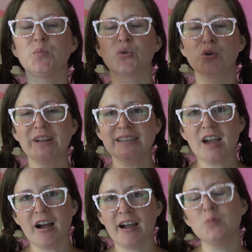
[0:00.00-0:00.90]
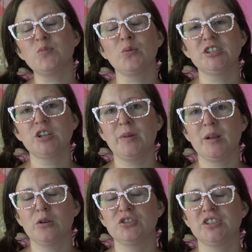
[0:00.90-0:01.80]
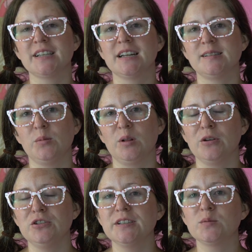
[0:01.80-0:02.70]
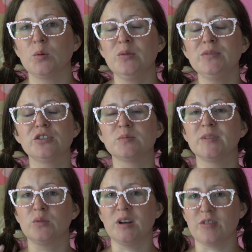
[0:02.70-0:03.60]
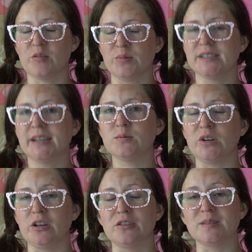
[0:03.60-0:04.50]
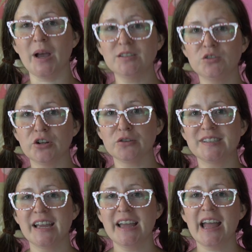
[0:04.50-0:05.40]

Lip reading: brewing time for witch sharpening potions and assimilable potions will be reduced by 25% when you use master notes,